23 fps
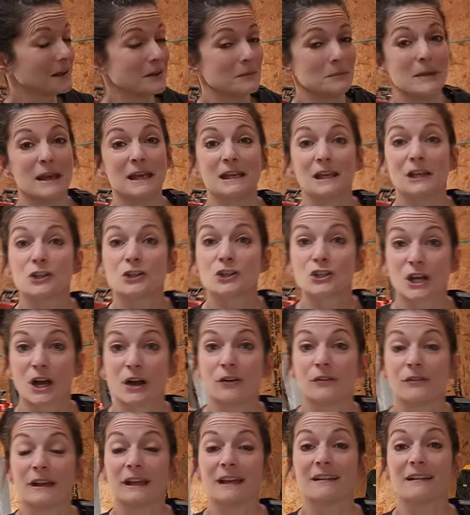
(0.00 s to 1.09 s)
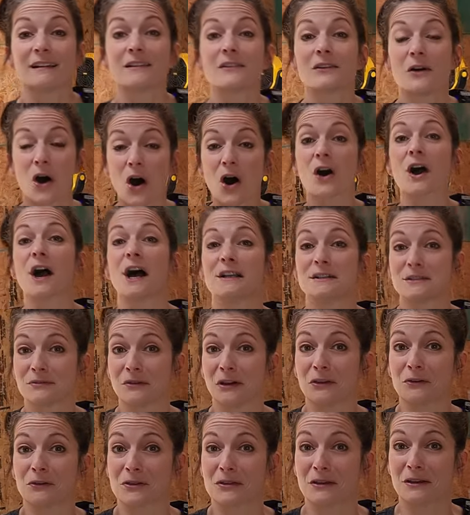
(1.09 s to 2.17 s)
making shelving and all kinds of
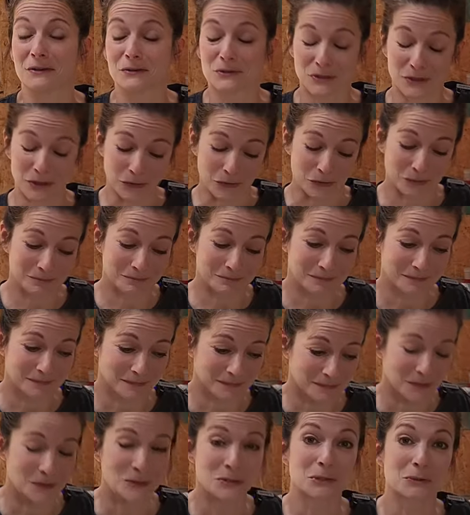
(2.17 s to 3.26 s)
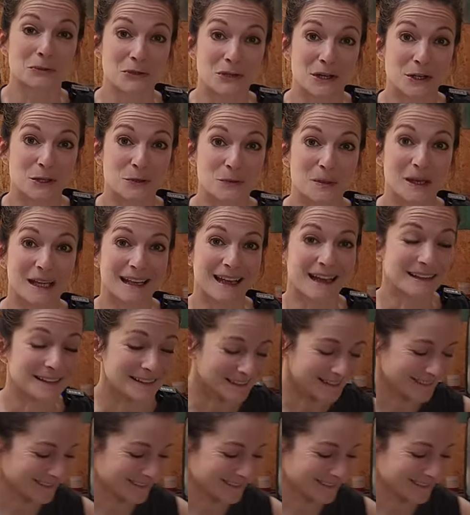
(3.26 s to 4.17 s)
other things. So don't judge me yet.